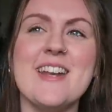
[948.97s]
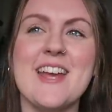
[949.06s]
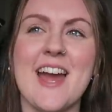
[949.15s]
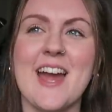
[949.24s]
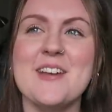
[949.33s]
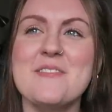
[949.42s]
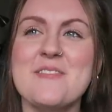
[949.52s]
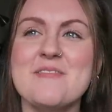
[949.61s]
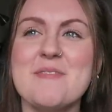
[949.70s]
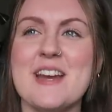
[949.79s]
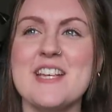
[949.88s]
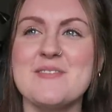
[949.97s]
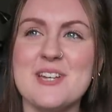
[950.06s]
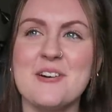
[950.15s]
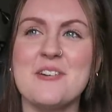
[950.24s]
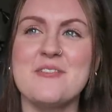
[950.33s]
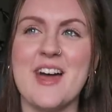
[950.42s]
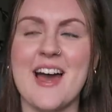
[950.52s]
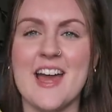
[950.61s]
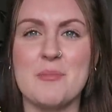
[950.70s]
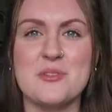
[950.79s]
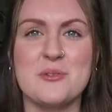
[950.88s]
It kind of reminds me of that
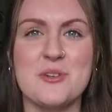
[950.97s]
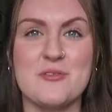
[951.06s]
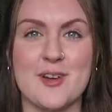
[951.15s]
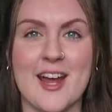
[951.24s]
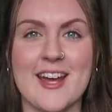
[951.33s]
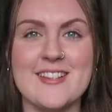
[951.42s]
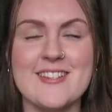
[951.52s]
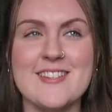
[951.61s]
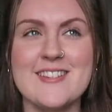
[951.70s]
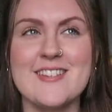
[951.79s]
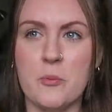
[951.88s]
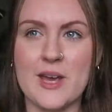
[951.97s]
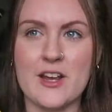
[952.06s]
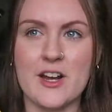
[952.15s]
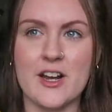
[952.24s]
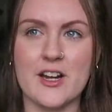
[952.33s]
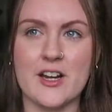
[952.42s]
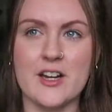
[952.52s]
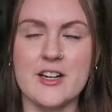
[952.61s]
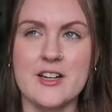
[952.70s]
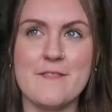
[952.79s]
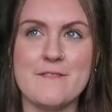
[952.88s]
episode of Friends where
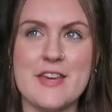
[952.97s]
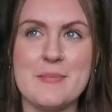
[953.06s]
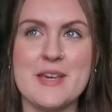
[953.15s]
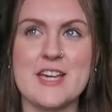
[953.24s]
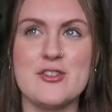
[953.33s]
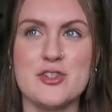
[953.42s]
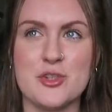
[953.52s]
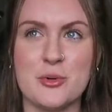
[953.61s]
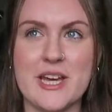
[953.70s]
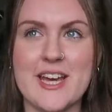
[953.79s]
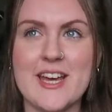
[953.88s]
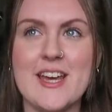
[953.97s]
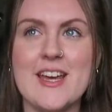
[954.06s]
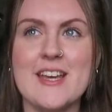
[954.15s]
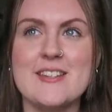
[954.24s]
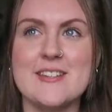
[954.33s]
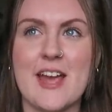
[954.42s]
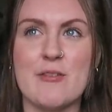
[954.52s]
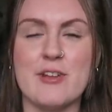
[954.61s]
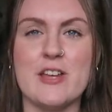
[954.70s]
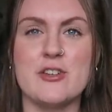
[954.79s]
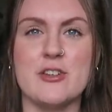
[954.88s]
Phoebe and Joey set
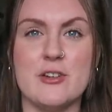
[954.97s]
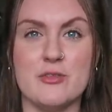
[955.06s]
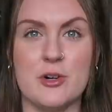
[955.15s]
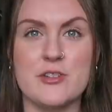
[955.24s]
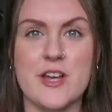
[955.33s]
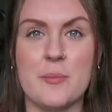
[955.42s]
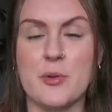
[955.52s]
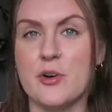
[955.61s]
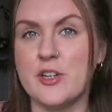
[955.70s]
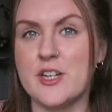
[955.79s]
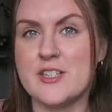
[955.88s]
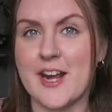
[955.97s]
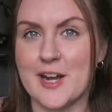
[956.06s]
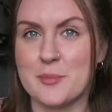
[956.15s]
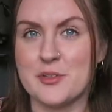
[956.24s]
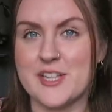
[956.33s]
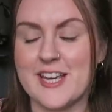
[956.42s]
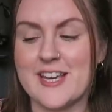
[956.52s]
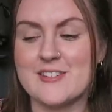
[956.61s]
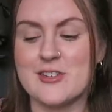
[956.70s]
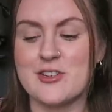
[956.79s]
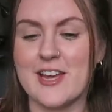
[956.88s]
Rachel and Ross up on terrible
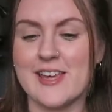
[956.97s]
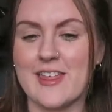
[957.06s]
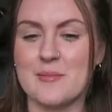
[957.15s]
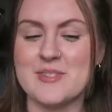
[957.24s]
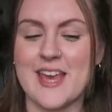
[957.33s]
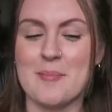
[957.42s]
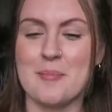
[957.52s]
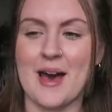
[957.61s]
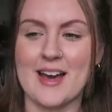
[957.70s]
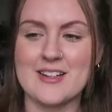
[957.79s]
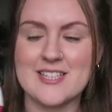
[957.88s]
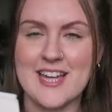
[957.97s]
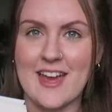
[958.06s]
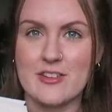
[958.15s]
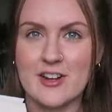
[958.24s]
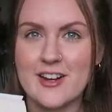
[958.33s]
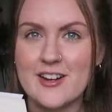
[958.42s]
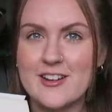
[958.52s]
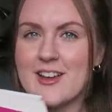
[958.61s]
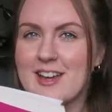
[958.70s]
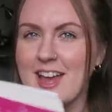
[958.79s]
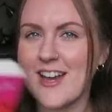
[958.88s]
dates to try and get them to get back together.
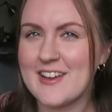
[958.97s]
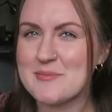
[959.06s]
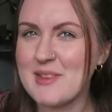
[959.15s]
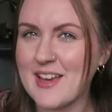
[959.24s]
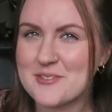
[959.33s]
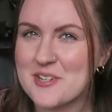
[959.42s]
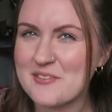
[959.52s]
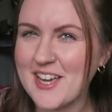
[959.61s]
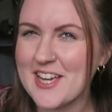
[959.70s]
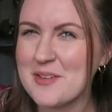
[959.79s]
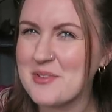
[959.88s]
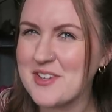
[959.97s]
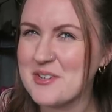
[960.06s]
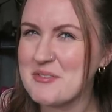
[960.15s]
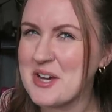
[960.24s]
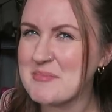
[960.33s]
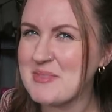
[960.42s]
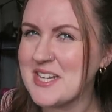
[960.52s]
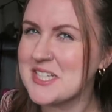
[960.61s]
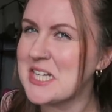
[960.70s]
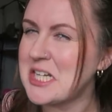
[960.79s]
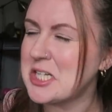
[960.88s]
It kind of gives me that sort of vibe, you know what I mean?
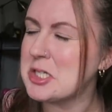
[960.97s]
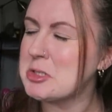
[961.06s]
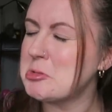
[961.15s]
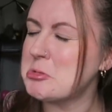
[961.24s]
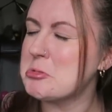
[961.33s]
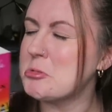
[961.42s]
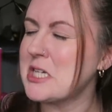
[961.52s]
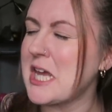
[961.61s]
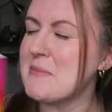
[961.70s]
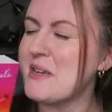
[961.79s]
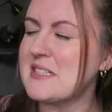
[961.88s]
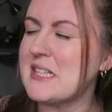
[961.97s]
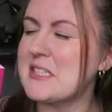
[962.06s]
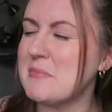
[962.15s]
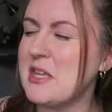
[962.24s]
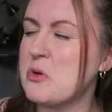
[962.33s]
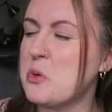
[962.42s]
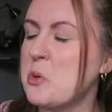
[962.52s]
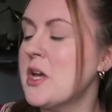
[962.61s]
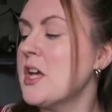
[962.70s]
I don't know. It kind of makes sense to me though.